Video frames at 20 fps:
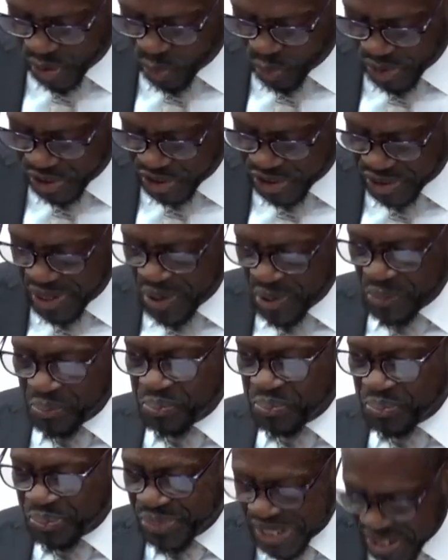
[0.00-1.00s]
in which
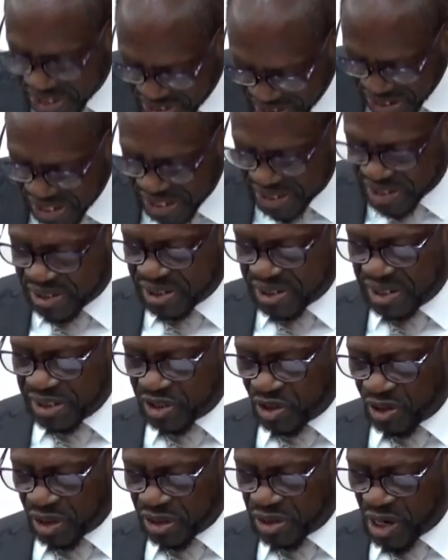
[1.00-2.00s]
business
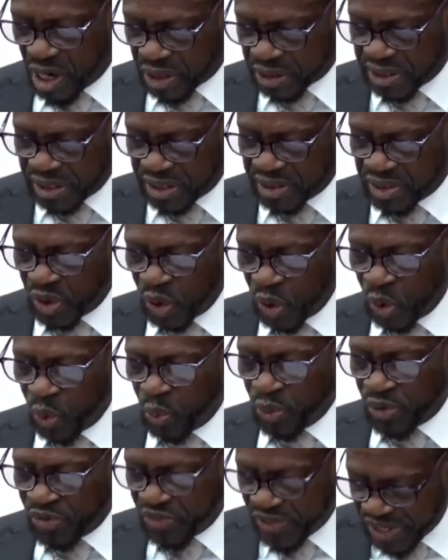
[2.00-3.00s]
is conducted
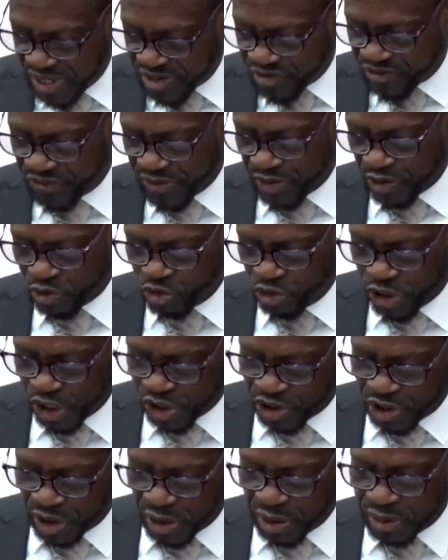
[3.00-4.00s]
within the
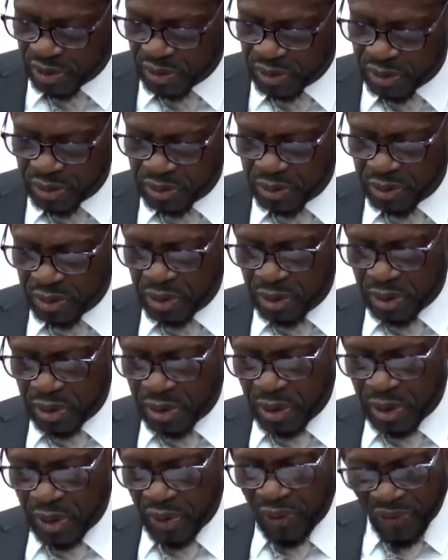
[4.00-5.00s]
Federation,
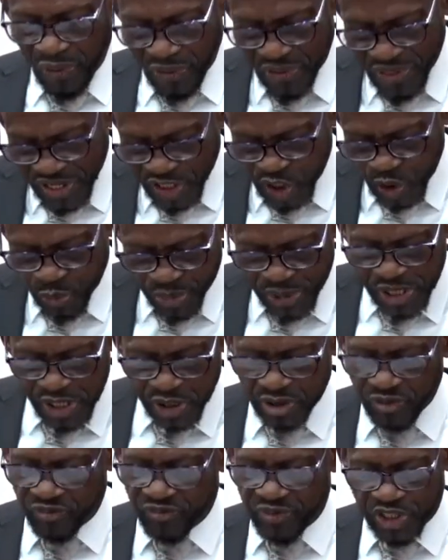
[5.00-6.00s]
this
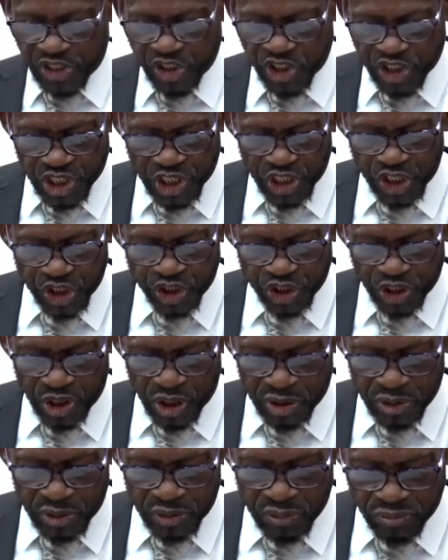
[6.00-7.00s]
piece of legislation,
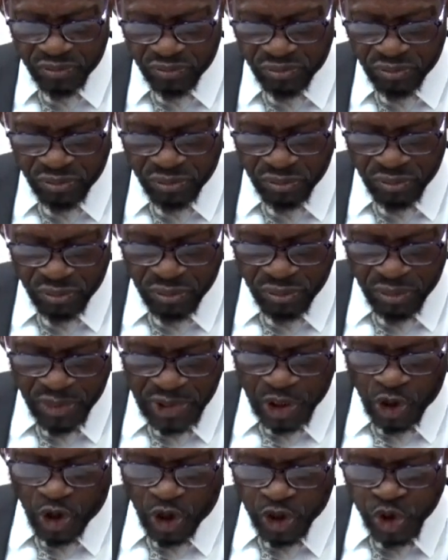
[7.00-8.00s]

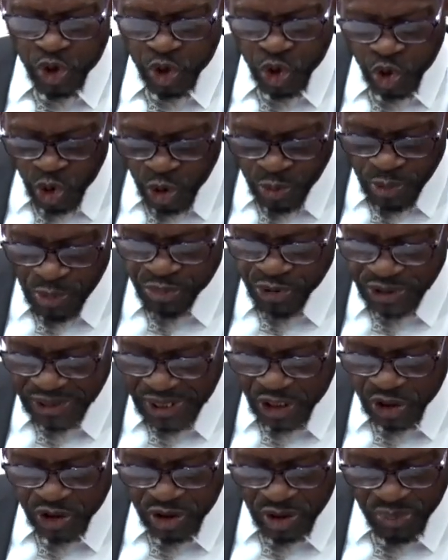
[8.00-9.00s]
the Consumer
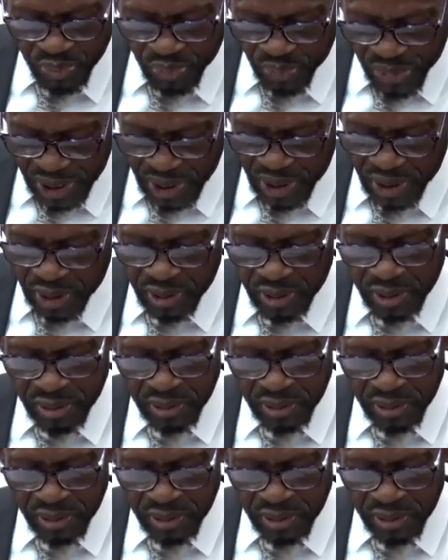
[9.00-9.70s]
Protection Bill